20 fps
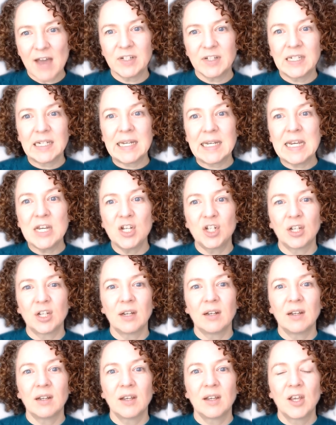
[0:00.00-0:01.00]

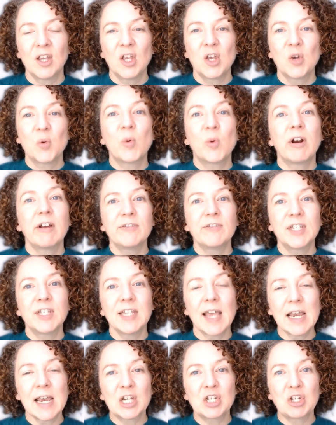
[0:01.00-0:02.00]
deletion, where a
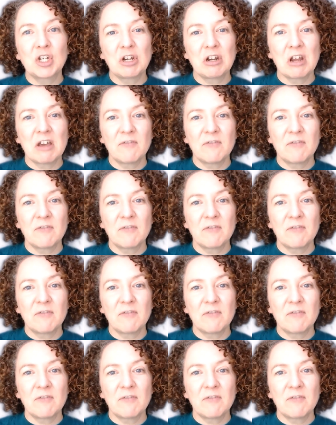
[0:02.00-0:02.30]
section